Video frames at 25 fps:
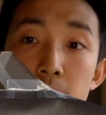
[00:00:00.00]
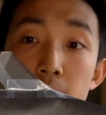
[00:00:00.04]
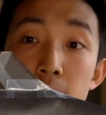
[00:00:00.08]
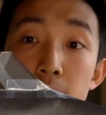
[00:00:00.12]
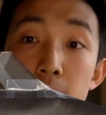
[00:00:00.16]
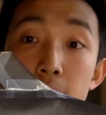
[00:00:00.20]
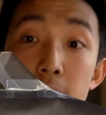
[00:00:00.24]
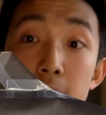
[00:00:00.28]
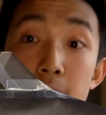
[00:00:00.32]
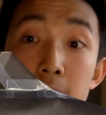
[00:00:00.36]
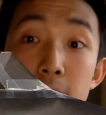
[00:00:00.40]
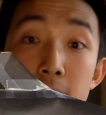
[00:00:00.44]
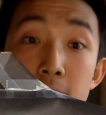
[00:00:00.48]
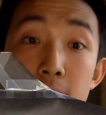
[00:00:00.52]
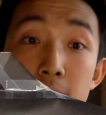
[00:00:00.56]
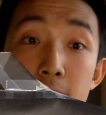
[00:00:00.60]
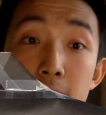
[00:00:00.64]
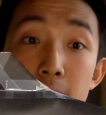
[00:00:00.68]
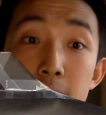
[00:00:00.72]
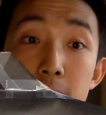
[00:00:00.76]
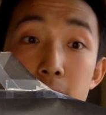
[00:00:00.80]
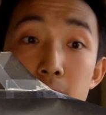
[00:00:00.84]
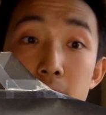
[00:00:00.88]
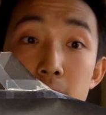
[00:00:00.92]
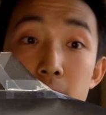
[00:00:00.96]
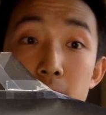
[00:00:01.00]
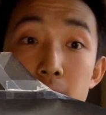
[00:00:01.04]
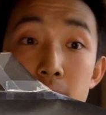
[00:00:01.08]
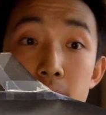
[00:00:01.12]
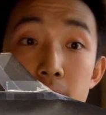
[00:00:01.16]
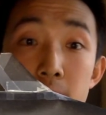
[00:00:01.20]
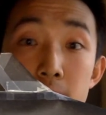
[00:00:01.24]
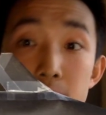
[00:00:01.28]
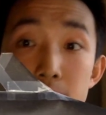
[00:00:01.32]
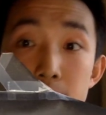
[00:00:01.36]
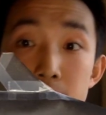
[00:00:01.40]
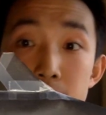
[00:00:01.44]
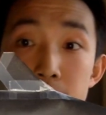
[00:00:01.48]
8.5 by
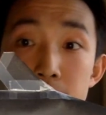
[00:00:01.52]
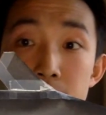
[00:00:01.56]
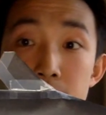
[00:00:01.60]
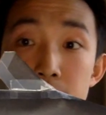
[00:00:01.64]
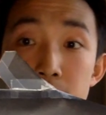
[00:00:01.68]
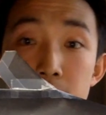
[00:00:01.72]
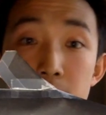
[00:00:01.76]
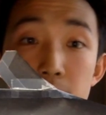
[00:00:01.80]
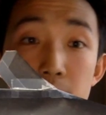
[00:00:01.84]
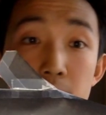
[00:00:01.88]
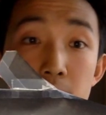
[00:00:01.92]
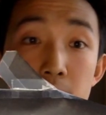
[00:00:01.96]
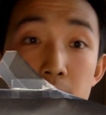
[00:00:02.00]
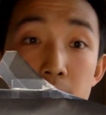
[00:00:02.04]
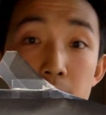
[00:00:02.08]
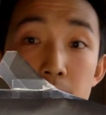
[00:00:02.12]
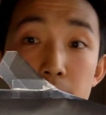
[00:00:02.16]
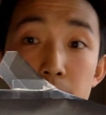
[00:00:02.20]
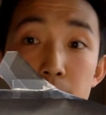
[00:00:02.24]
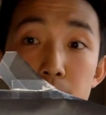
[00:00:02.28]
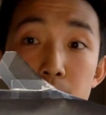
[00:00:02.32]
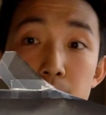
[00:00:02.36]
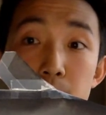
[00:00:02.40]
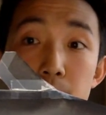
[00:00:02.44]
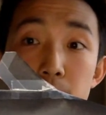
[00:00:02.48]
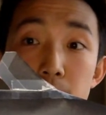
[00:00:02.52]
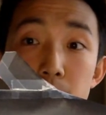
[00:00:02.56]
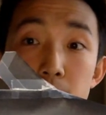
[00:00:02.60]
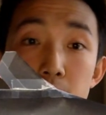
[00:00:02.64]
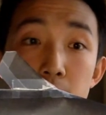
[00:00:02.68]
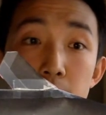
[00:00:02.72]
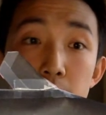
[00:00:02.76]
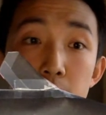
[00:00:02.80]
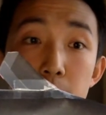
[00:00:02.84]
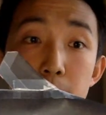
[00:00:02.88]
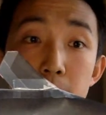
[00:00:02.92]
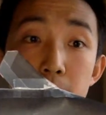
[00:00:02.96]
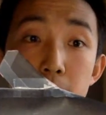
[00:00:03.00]
11 inch
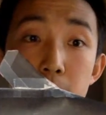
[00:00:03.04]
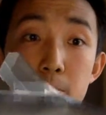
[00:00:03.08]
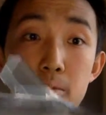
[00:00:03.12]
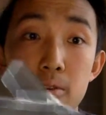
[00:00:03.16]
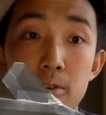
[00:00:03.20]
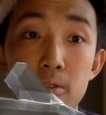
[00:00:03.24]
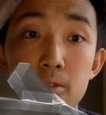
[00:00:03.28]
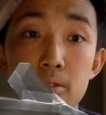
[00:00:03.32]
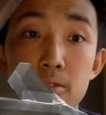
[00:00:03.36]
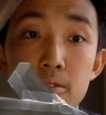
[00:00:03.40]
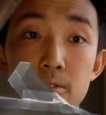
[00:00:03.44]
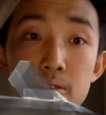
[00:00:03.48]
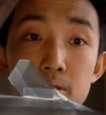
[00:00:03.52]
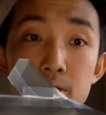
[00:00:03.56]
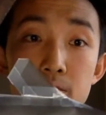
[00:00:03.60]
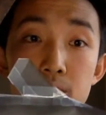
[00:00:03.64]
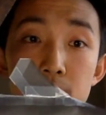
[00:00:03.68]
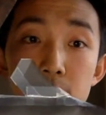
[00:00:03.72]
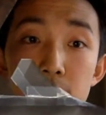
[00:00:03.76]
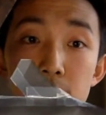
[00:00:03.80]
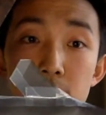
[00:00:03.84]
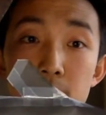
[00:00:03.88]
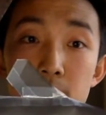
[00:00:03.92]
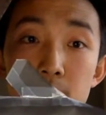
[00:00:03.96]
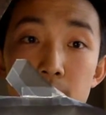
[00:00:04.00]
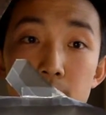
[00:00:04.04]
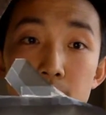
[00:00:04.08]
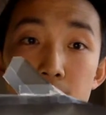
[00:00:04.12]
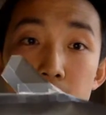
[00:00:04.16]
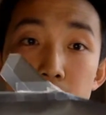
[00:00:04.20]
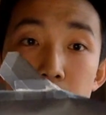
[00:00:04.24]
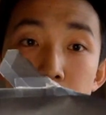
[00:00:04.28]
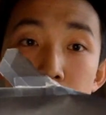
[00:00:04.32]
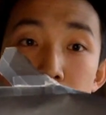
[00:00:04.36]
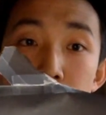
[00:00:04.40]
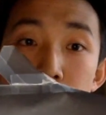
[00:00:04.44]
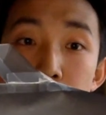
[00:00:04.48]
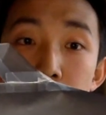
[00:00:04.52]
letter paper. So for
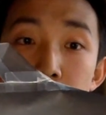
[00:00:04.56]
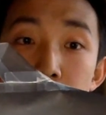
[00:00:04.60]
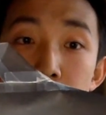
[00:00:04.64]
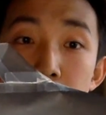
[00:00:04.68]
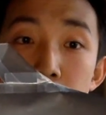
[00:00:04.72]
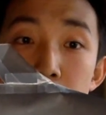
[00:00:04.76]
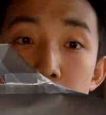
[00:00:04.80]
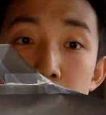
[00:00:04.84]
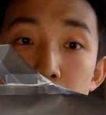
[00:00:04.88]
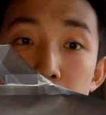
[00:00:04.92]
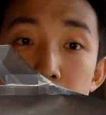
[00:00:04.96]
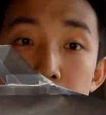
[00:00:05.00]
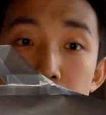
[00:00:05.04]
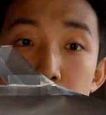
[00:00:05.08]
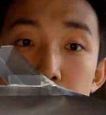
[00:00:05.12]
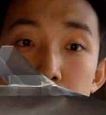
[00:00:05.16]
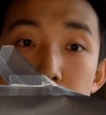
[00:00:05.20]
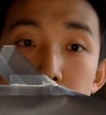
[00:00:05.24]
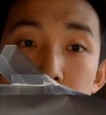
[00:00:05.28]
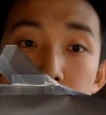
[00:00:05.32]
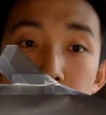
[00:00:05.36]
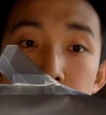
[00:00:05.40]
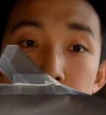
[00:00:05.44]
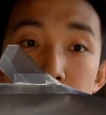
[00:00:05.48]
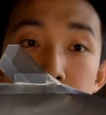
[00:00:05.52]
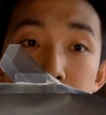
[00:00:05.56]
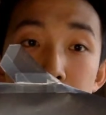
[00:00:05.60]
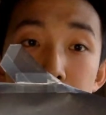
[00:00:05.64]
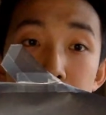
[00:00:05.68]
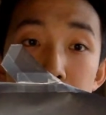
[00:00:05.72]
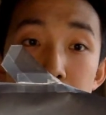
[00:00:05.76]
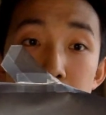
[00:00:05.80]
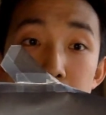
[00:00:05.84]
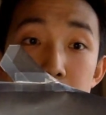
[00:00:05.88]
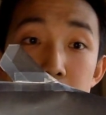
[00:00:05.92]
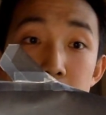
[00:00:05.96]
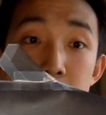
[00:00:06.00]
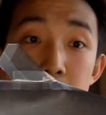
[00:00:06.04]
people in the
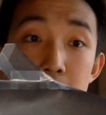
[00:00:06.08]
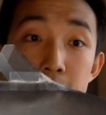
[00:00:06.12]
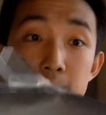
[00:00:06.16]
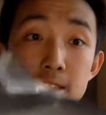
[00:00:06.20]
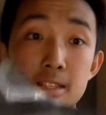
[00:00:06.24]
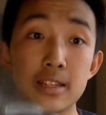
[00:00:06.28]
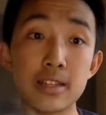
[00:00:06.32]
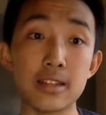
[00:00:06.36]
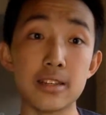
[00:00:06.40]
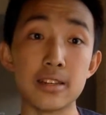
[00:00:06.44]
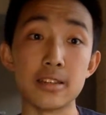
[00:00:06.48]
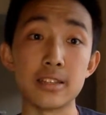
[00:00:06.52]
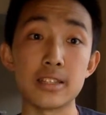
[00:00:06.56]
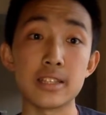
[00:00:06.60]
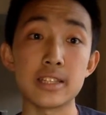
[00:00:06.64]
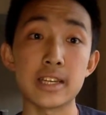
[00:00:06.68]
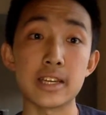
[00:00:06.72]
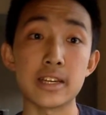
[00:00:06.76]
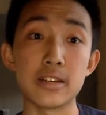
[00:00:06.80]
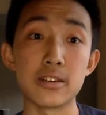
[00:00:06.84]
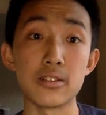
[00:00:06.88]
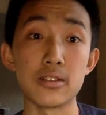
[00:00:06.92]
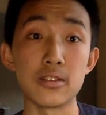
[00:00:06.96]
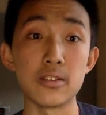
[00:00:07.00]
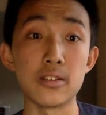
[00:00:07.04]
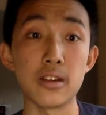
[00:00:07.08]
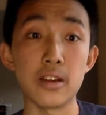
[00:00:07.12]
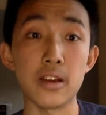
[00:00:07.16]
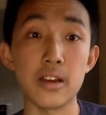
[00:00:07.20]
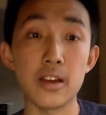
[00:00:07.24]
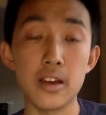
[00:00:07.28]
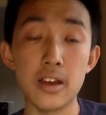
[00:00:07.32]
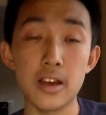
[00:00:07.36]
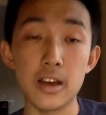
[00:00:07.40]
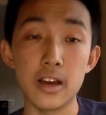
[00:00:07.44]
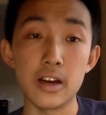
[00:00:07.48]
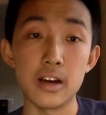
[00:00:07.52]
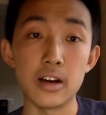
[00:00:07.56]
US, that's the standard
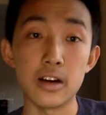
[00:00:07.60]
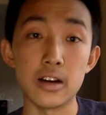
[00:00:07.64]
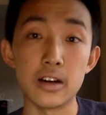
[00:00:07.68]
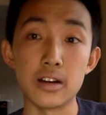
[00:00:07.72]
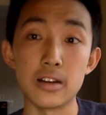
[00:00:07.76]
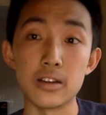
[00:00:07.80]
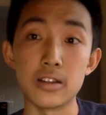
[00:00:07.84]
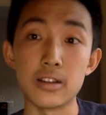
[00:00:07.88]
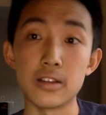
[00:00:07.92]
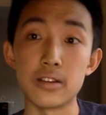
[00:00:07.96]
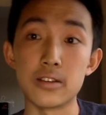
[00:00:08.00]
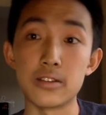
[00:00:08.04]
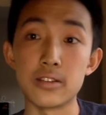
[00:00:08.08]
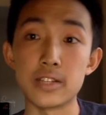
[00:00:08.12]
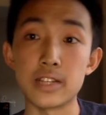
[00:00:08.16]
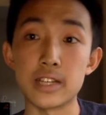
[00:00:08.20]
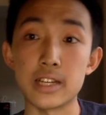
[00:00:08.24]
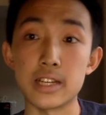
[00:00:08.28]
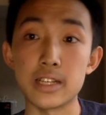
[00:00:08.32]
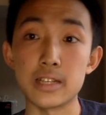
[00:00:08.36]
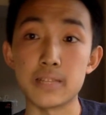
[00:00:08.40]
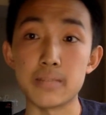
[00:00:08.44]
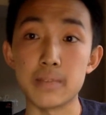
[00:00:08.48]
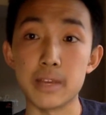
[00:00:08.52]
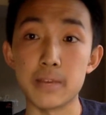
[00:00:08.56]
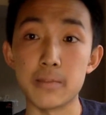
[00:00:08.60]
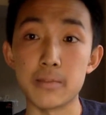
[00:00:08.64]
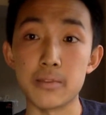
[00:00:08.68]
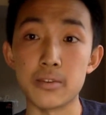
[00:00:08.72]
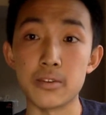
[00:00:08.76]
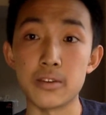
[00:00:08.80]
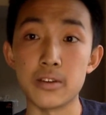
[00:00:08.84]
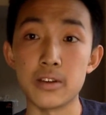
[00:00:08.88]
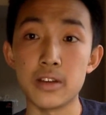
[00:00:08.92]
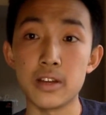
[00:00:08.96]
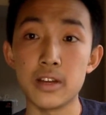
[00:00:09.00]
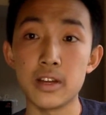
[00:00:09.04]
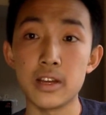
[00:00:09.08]
letter size
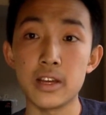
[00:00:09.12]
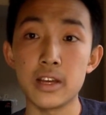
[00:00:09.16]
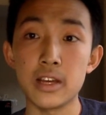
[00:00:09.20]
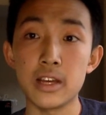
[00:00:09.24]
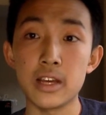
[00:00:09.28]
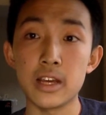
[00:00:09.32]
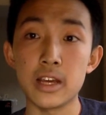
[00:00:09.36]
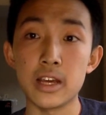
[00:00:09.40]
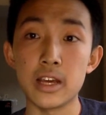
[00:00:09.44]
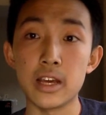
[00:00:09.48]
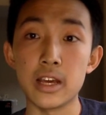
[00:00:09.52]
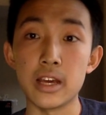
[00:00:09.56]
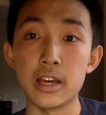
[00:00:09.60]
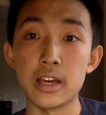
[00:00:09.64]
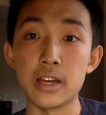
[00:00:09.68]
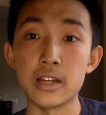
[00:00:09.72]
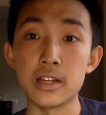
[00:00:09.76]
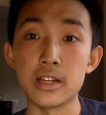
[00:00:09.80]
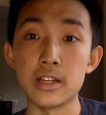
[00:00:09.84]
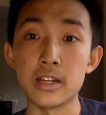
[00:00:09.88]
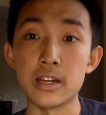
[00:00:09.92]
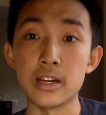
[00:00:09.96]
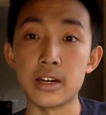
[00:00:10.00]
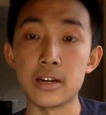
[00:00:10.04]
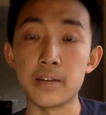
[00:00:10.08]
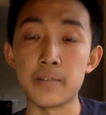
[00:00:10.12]
paper, and